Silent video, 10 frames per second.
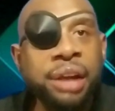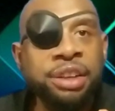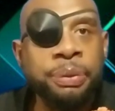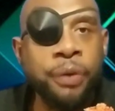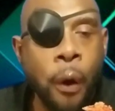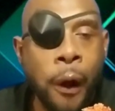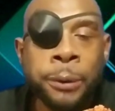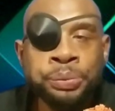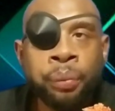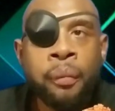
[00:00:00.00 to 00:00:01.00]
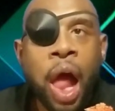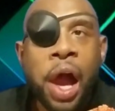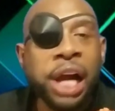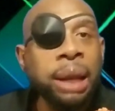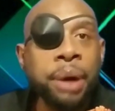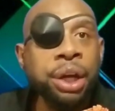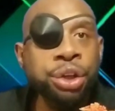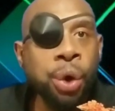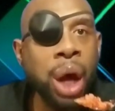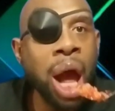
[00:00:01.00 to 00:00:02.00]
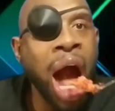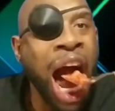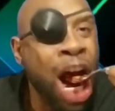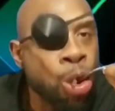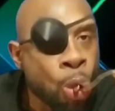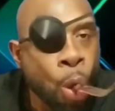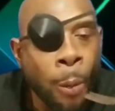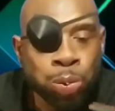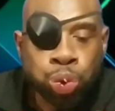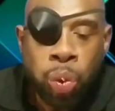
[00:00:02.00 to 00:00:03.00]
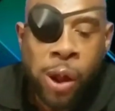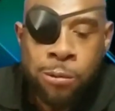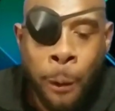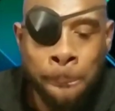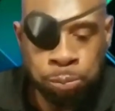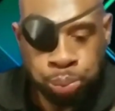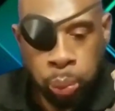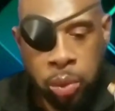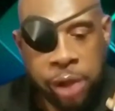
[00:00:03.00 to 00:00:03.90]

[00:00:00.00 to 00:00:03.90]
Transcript: done this before. And I'm going to do it Mm.